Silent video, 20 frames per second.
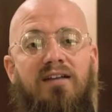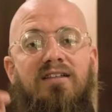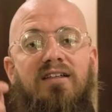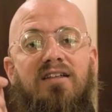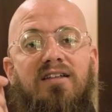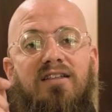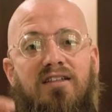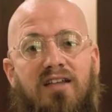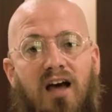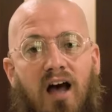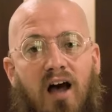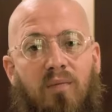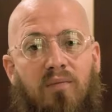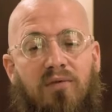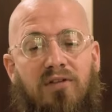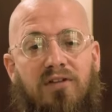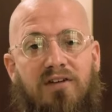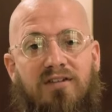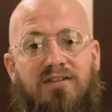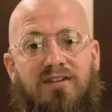to
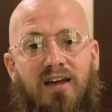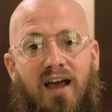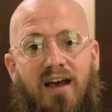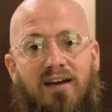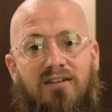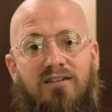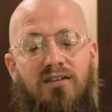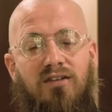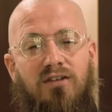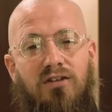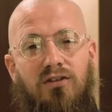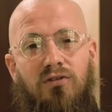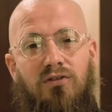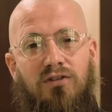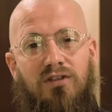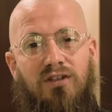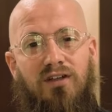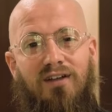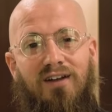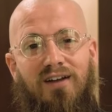stop this
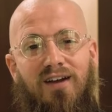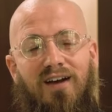execution